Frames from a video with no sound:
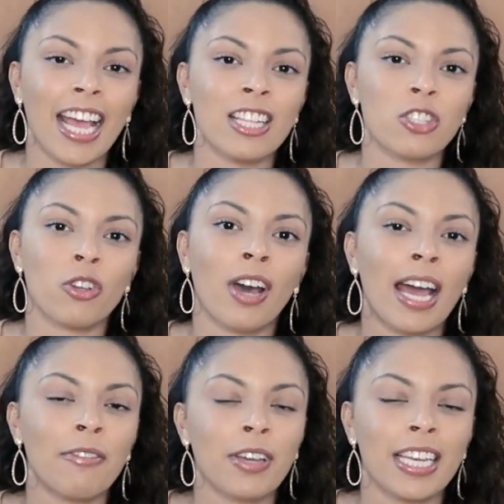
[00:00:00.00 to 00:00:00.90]
And so
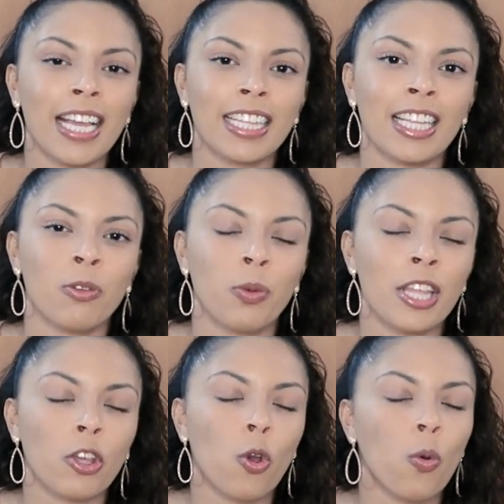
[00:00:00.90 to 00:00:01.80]
I've connected
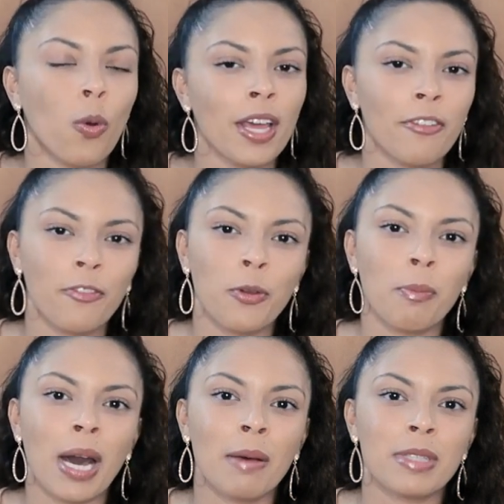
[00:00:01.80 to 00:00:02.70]
with quite a few
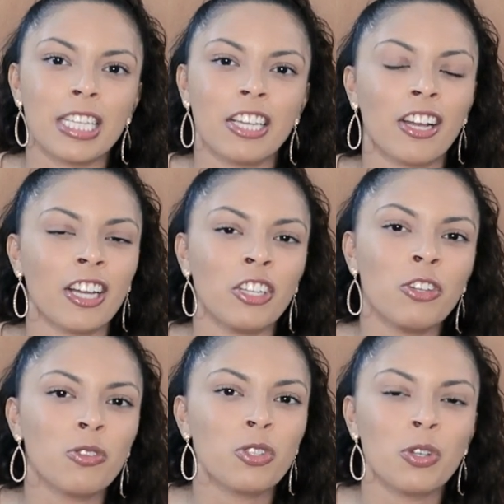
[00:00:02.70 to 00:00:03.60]
moms here on
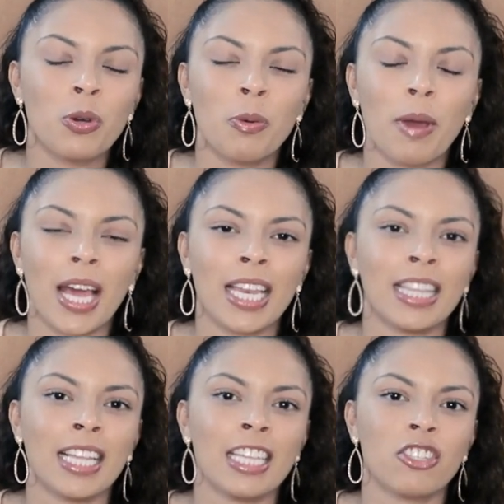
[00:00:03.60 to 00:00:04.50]
YouTube,
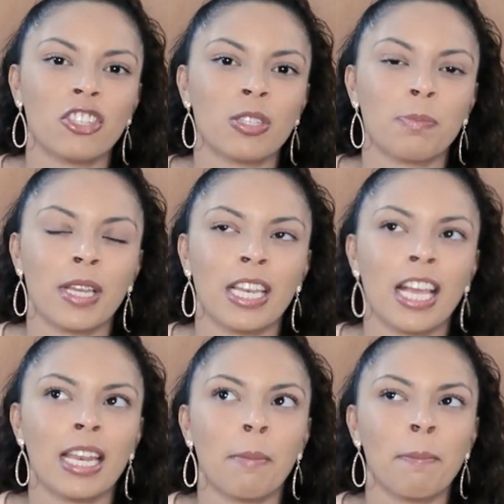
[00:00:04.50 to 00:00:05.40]
and it's just been
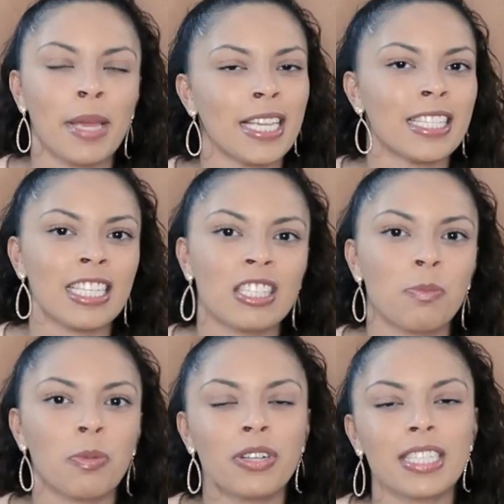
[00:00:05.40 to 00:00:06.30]
an amazing
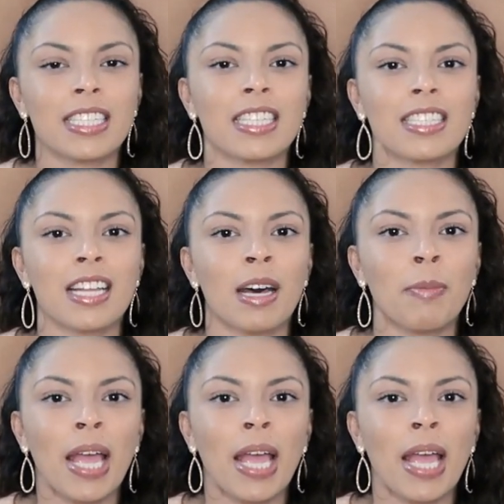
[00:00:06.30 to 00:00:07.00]
support system